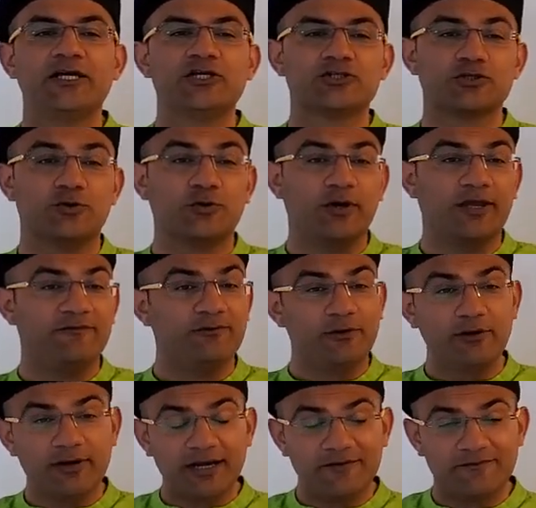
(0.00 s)
So if you
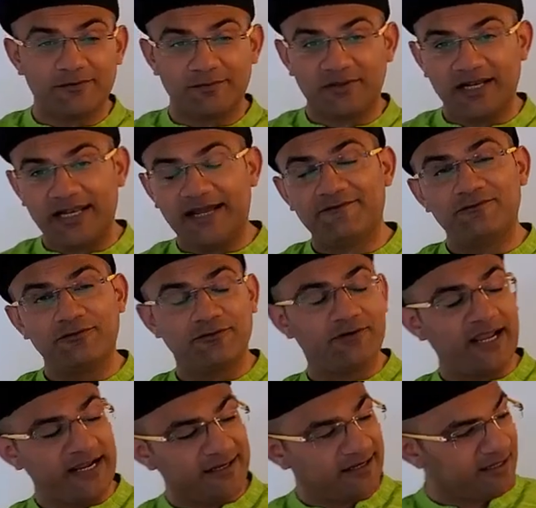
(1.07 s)
look at from the left to
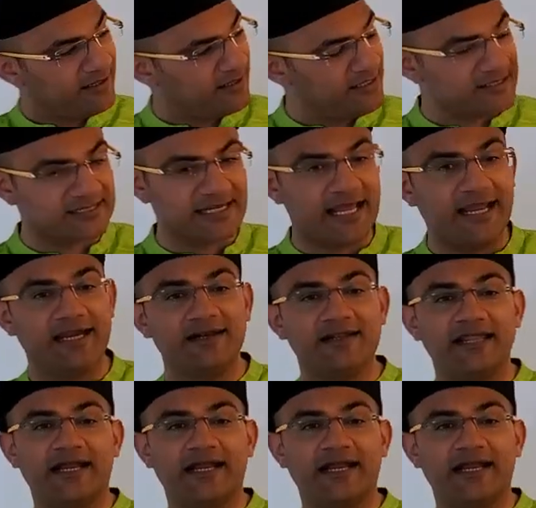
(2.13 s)
right in this slide,